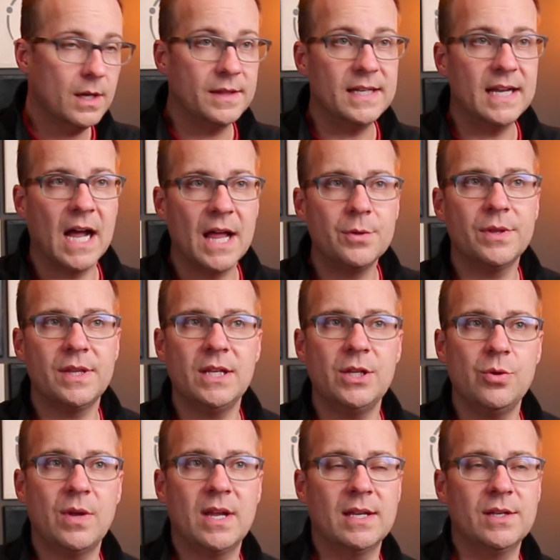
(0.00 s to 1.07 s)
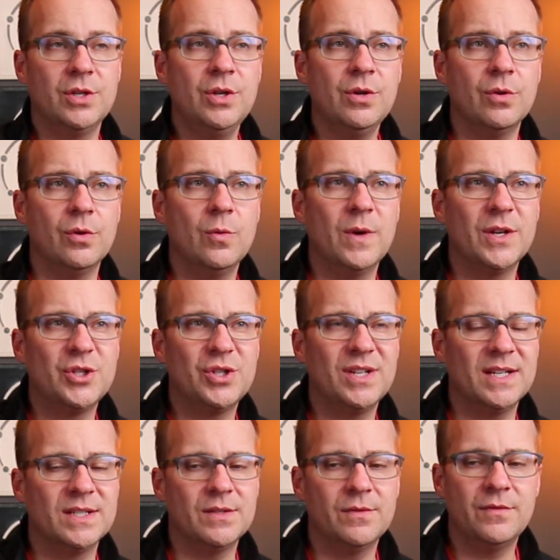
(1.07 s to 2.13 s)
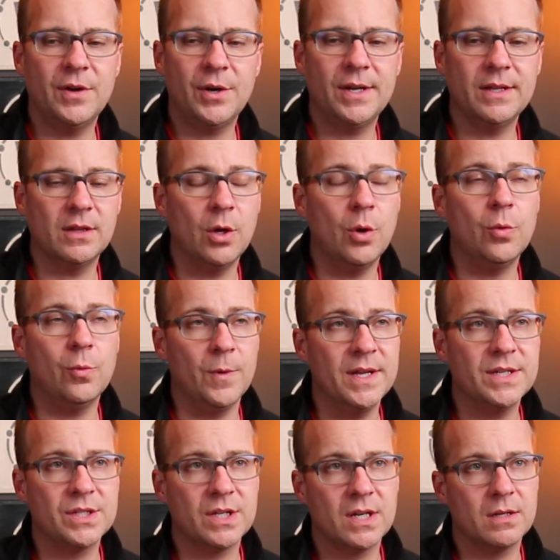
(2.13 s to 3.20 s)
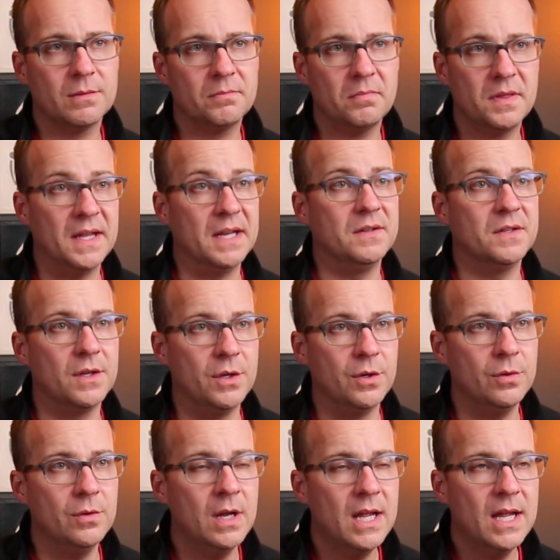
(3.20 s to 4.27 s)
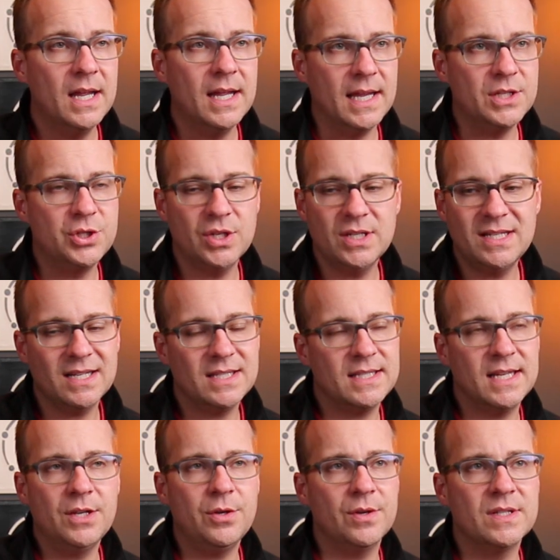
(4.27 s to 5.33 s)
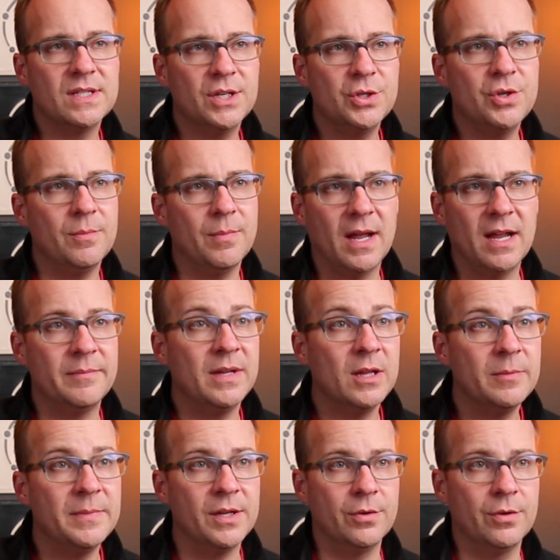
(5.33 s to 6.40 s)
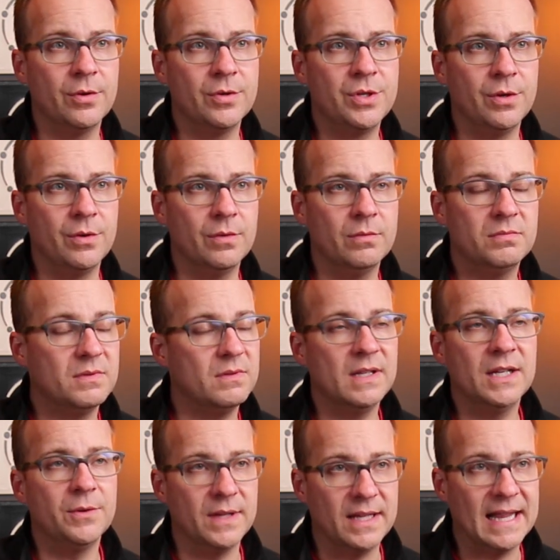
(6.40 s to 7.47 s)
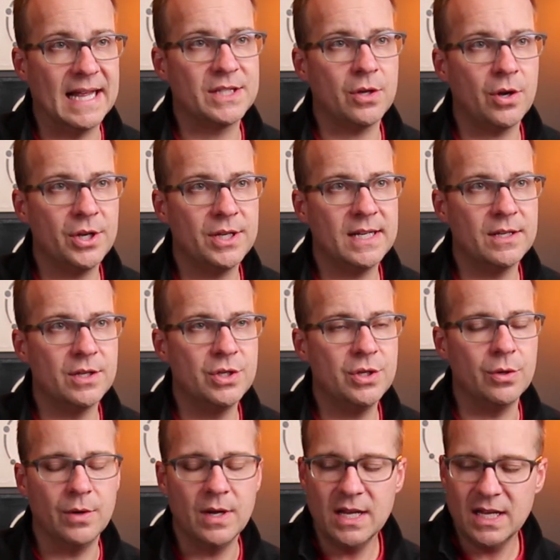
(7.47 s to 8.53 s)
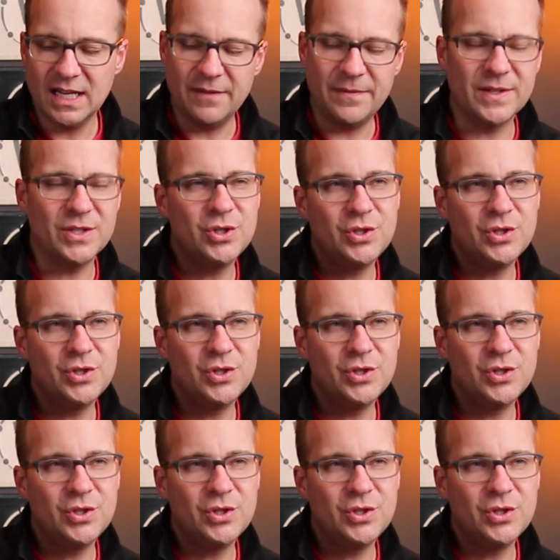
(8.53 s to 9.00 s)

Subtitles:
The other thing you can do, which is a very low risk thing to do, is just extend your incision by 1 millimeter or 2. Literally, that's all you need to do. If it's